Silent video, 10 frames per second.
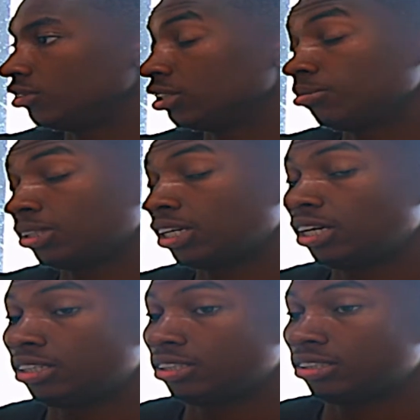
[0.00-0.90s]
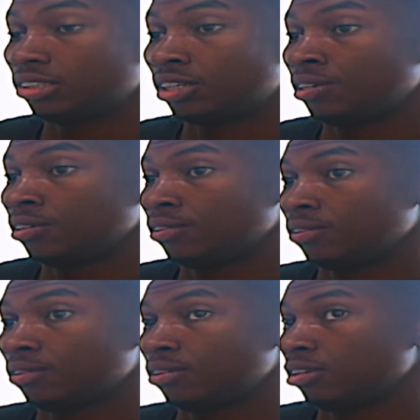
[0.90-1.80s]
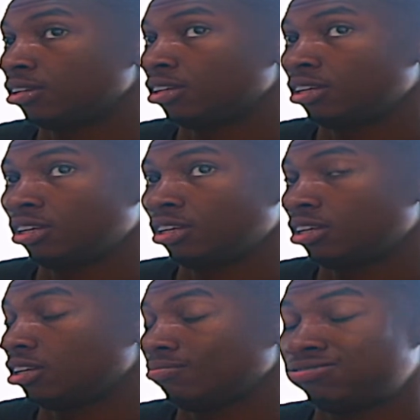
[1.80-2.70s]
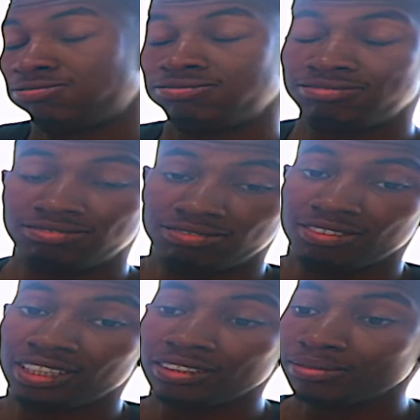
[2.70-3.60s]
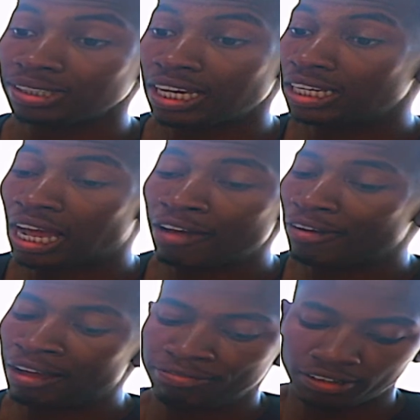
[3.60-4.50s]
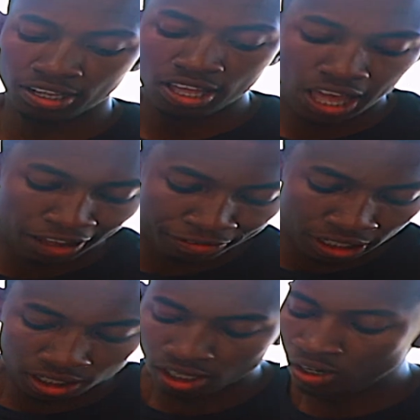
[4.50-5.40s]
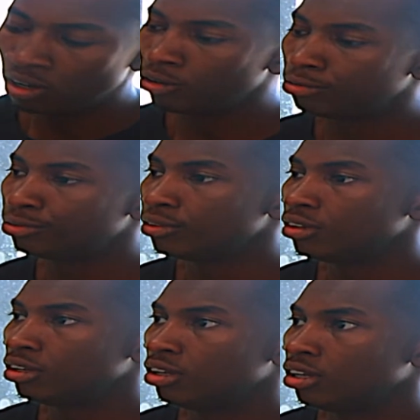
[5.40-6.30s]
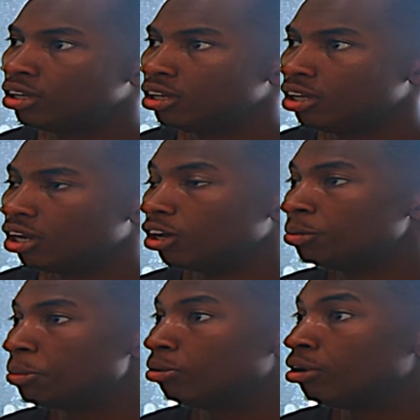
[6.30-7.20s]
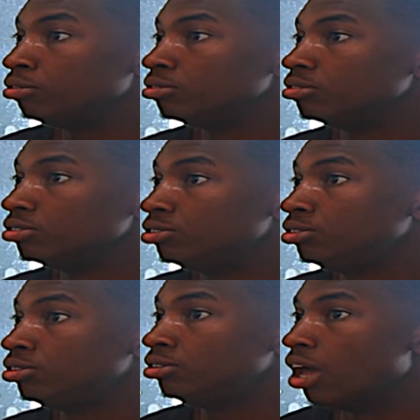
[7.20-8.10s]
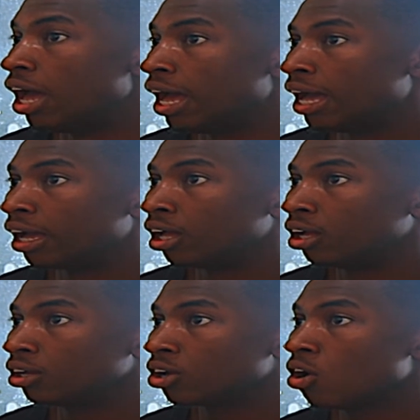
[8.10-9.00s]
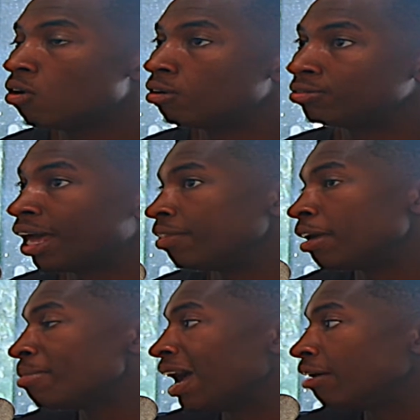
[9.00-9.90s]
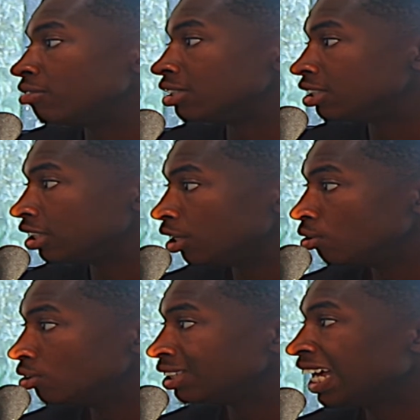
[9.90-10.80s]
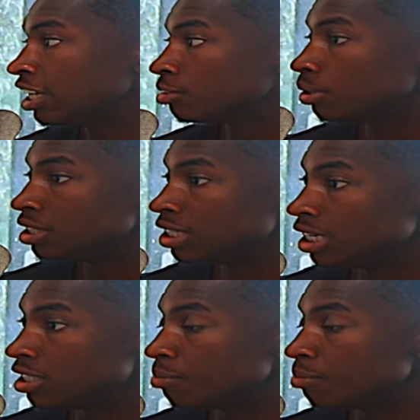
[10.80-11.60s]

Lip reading: That's what I'm saying. So that's what I'm saying. I think a lot of people don't go off, like, they might have the skills, the expertise